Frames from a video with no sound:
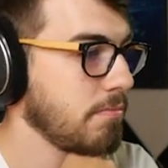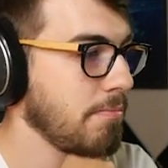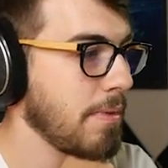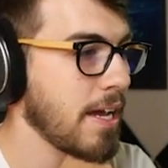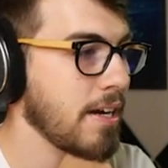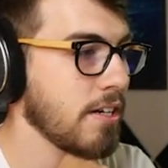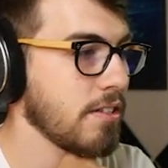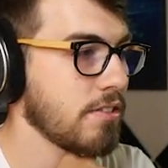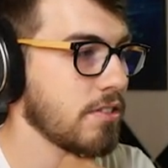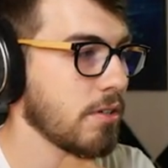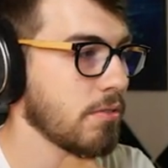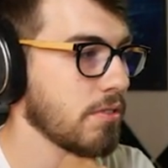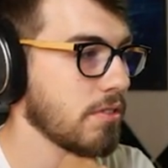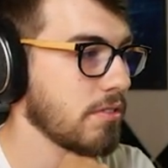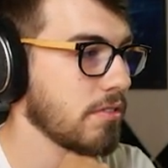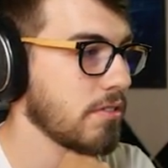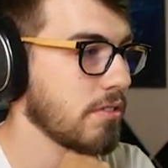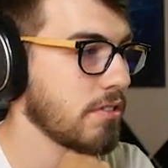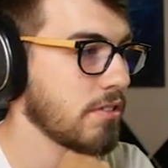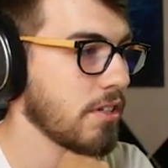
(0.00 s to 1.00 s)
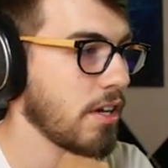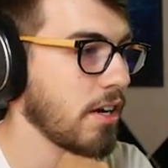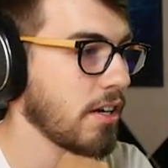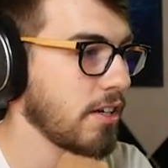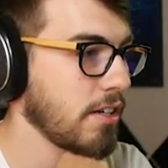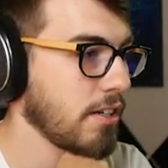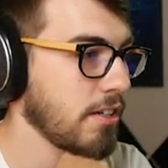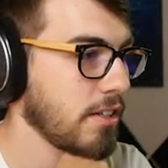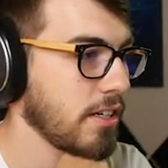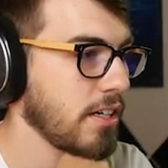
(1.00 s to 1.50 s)
Magnets don't suck,
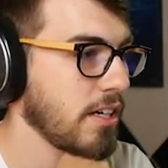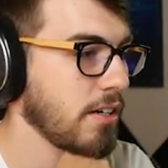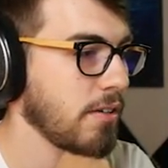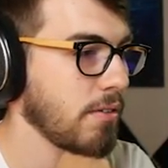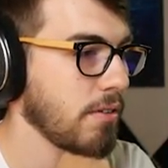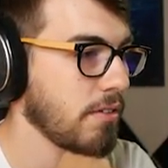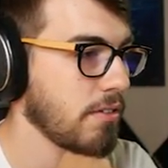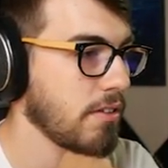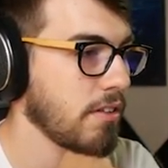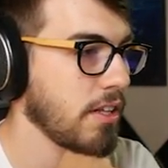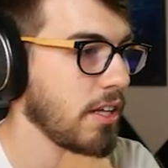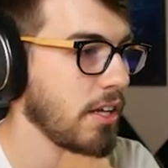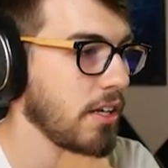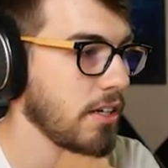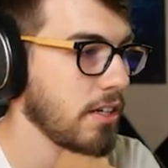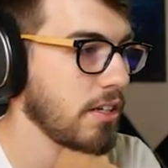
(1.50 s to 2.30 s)
I don't think.